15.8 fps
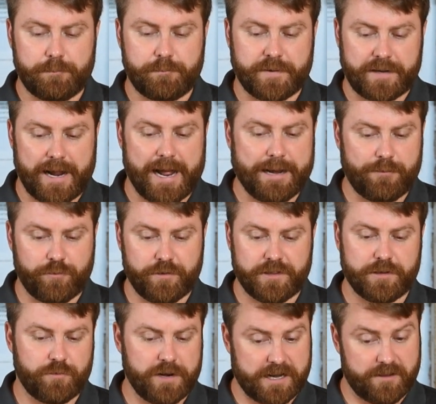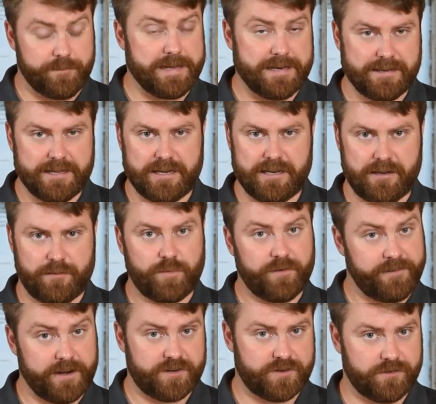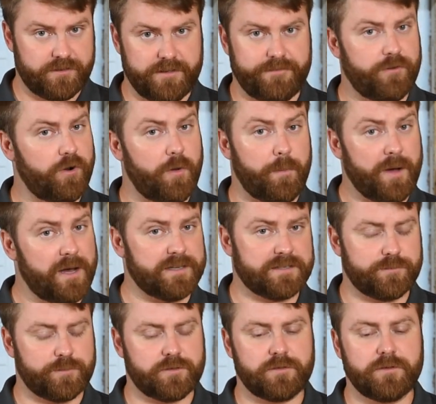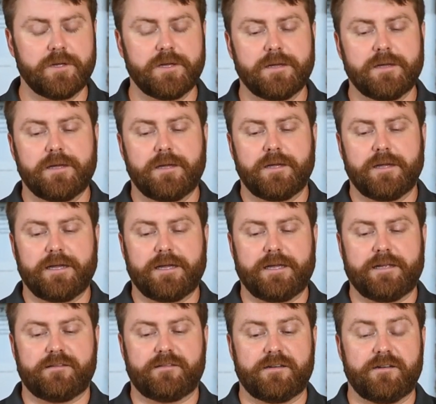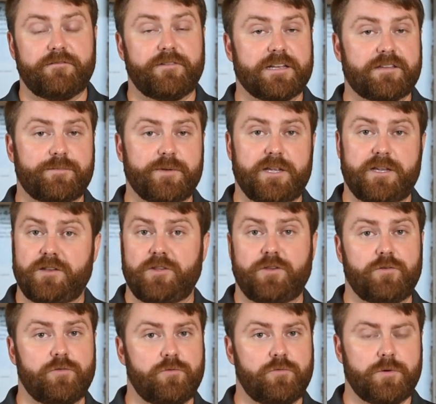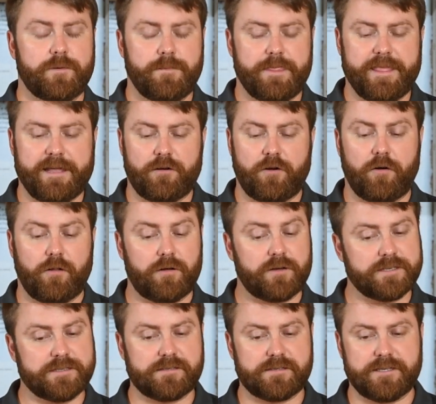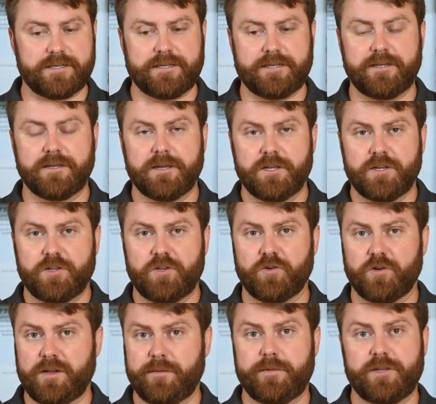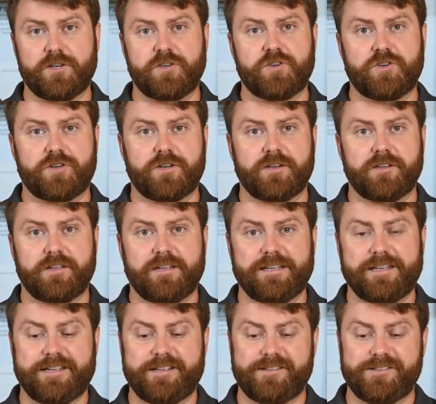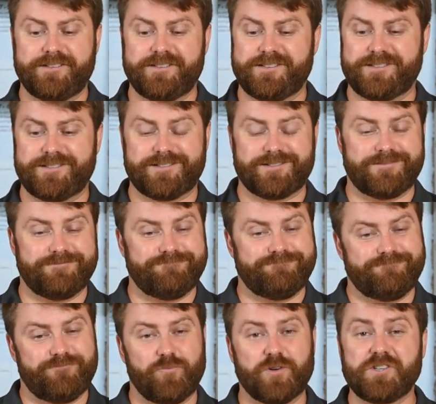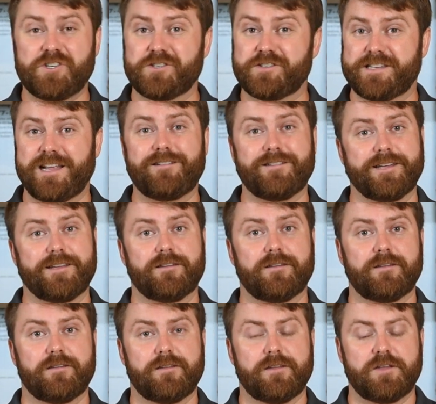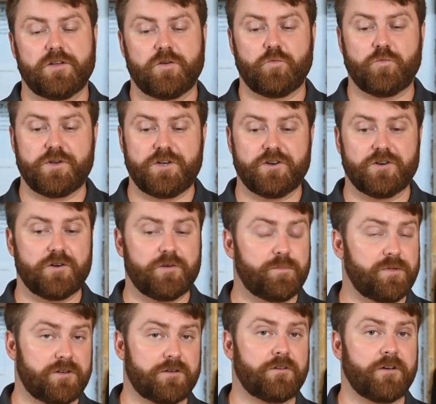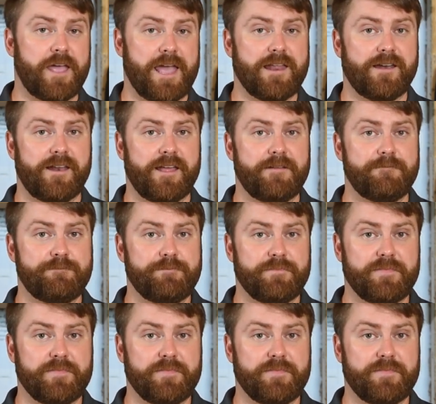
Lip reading: But I really recommend getting a professional if at all possible. It's an investment in you. In all honesty, your image is what you're selling when you're a political candidate.